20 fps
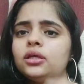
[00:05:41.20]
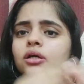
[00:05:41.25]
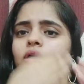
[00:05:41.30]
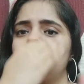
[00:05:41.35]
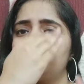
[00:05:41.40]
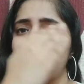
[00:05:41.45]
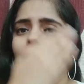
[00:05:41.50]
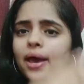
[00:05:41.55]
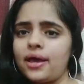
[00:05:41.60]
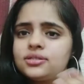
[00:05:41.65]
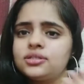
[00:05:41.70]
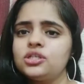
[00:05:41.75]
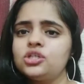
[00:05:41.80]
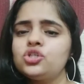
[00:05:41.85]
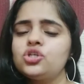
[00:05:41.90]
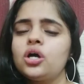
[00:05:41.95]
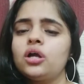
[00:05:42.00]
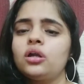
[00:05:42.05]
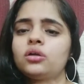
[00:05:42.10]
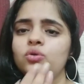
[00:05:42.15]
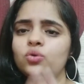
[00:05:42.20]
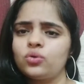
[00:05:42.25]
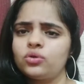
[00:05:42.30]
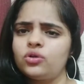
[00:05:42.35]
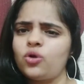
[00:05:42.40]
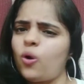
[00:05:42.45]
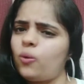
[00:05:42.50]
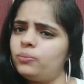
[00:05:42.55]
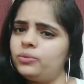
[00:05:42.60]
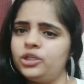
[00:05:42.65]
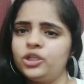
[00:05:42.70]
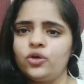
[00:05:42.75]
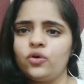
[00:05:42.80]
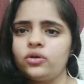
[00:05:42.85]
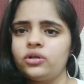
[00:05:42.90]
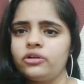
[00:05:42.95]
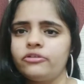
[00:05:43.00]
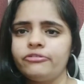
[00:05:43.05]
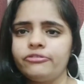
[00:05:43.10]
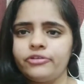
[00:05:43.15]
passage are normally
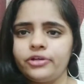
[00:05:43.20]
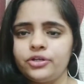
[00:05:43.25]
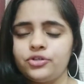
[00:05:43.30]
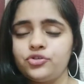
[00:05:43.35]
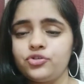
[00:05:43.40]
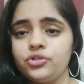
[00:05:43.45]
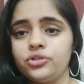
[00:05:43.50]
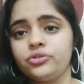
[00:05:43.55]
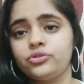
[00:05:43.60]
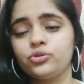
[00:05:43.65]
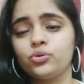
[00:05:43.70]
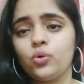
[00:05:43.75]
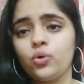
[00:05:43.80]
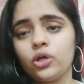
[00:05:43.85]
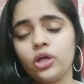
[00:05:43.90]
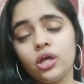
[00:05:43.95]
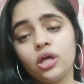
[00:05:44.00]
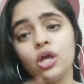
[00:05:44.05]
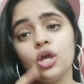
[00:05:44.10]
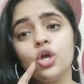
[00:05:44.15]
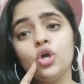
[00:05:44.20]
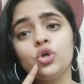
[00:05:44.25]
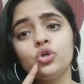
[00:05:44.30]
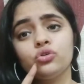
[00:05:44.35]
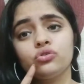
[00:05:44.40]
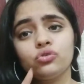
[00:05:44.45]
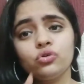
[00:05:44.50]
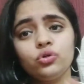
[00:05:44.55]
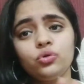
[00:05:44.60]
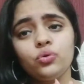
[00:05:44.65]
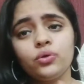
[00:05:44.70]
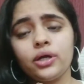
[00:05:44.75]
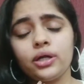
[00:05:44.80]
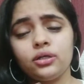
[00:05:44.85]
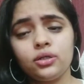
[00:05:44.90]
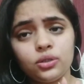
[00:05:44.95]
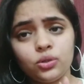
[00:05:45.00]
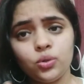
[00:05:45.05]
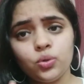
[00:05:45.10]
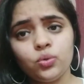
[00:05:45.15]
on different sheets. Okay, so you
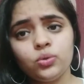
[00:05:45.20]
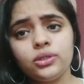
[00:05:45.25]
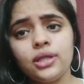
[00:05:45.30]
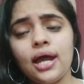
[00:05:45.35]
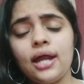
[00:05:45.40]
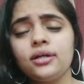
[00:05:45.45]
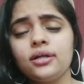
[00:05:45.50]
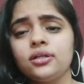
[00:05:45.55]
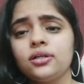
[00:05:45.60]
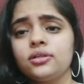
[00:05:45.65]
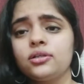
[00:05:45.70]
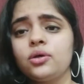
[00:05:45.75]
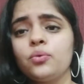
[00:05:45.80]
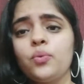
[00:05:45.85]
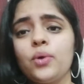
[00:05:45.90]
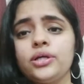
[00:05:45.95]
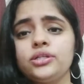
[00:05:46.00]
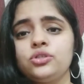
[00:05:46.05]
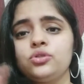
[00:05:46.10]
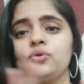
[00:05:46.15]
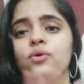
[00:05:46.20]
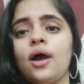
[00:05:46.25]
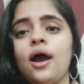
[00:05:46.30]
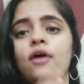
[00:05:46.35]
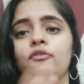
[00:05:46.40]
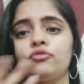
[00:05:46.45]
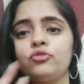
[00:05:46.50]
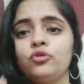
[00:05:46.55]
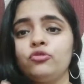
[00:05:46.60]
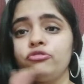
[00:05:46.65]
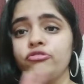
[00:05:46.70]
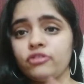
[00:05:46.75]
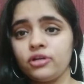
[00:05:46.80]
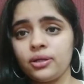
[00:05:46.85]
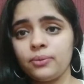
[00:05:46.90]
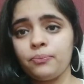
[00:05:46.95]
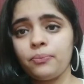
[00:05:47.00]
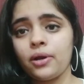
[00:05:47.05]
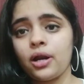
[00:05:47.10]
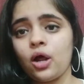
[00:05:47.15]
can do that, otherwise you have to
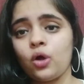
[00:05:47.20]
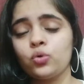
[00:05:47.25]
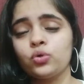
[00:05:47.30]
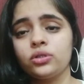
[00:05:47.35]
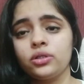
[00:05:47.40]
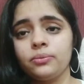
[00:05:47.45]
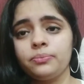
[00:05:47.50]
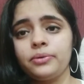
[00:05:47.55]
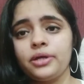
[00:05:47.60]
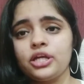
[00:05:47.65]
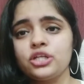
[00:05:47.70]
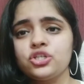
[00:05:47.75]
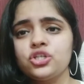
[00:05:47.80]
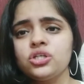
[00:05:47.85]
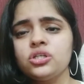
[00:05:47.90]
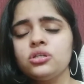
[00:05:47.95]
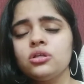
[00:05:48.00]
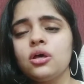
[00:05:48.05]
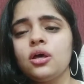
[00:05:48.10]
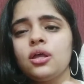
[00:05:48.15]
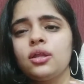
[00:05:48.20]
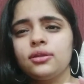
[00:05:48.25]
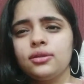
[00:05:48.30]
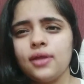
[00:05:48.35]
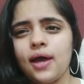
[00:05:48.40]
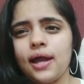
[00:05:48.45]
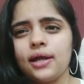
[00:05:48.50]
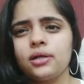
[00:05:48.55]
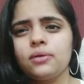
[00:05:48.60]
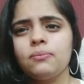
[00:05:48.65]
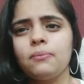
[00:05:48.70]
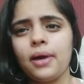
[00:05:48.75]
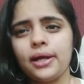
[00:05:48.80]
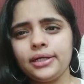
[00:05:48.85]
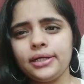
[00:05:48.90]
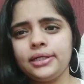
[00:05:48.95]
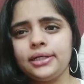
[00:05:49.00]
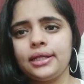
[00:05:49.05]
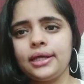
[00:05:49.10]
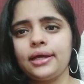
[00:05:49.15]
flip around the pages. That
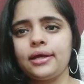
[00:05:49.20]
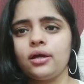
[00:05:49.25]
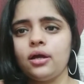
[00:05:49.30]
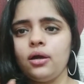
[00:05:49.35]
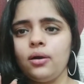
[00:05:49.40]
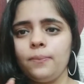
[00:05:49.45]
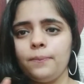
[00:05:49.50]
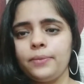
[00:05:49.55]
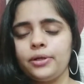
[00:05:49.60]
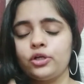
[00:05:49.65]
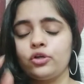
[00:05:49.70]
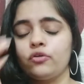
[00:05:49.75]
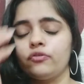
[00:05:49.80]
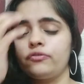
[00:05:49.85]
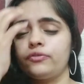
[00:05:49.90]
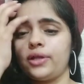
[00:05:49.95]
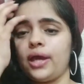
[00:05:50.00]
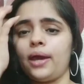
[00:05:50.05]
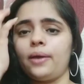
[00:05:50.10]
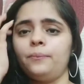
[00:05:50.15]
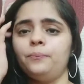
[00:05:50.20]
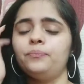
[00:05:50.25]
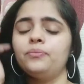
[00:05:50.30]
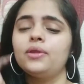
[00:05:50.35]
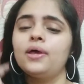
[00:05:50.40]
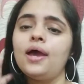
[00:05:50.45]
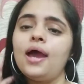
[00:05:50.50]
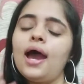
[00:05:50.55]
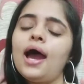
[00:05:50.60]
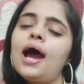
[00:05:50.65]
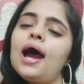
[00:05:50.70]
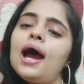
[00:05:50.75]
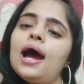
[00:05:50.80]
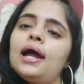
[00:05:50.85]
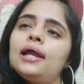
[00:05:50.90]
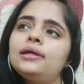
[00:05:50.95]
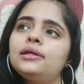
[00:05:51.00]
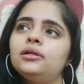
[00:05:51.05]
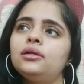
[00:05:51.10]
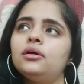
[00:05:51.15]
might take a bit of time.
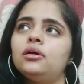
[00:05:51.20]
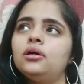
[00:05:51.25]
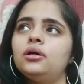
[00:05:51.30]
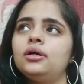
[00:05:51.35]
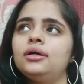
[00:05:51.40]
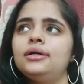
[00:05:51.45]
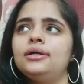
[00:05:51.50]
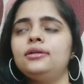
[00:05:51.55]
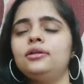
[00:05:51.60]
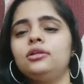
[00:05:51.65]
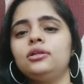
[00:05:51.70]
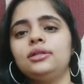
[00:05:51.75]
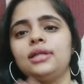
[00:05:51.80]
And in